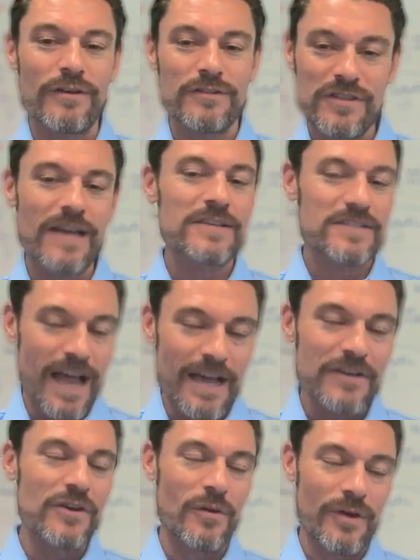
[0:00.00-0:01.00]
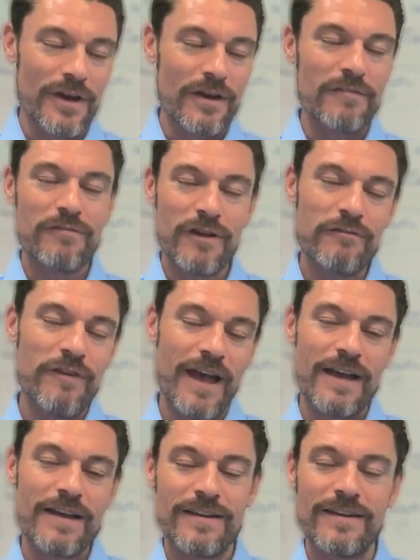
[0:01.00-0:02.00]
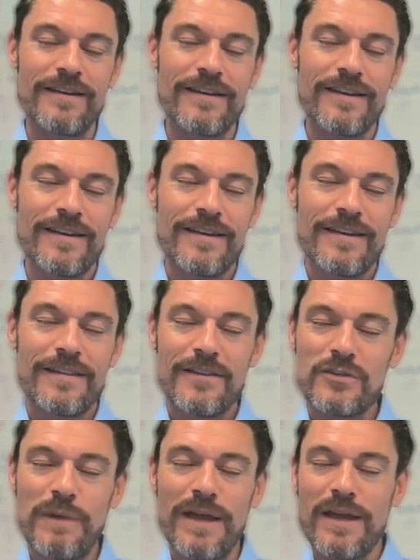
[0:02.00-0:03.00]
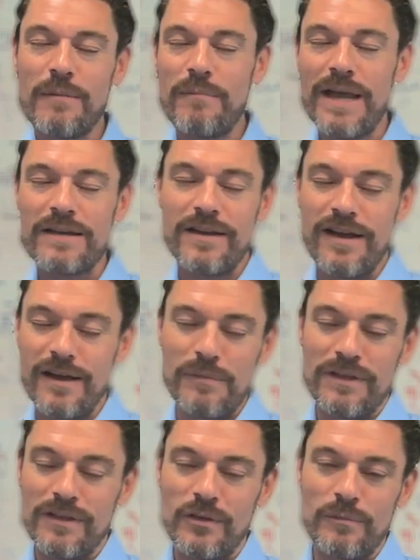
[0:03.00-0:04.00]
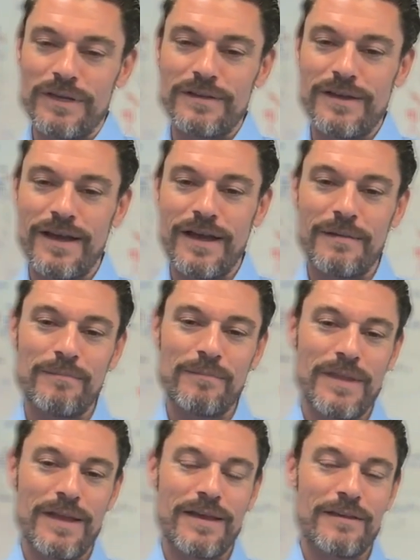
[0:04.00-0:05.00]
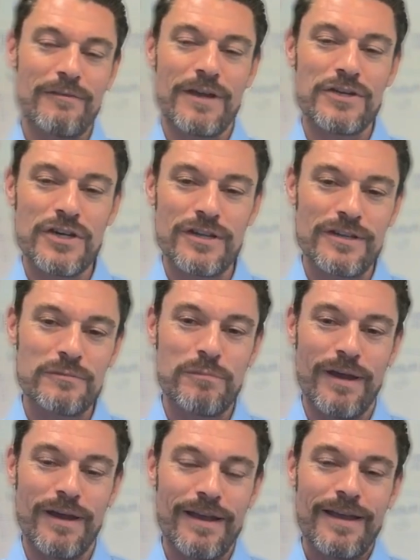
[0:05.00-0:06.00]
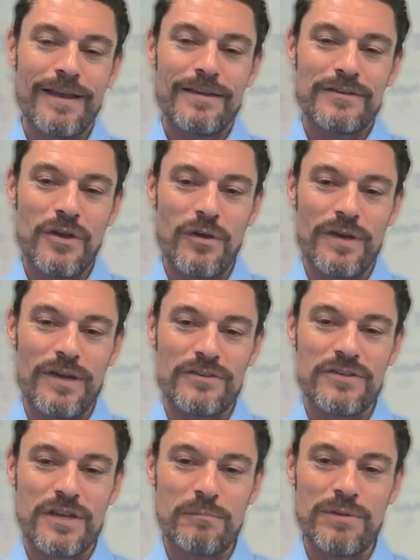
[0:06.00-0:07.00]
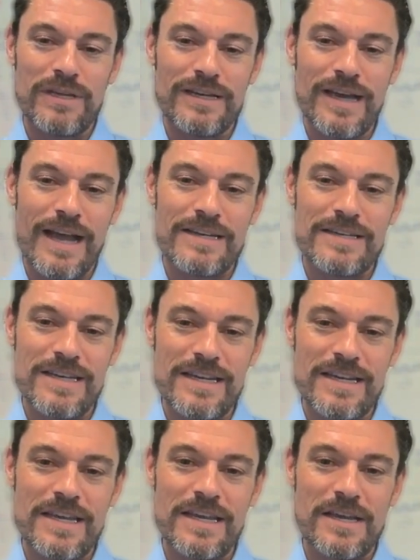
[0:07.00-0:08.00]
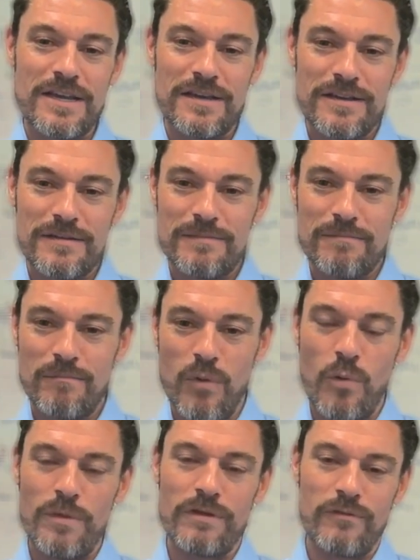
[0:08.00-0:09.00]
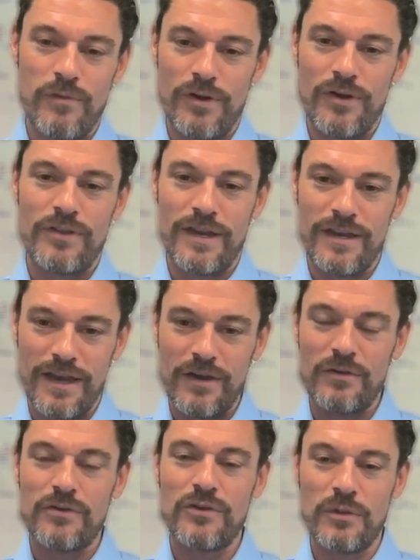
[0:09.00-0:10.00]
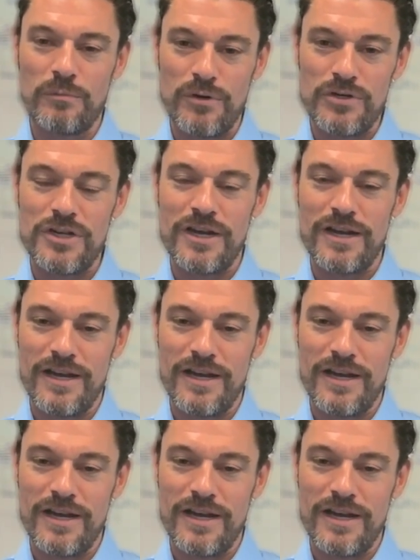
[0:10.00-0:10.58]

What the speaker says: Side note here, fun fact, and this might come back to haunt me a little bit if I share this. But so here's a complete IT geek moment for you that I know you'll appreciate.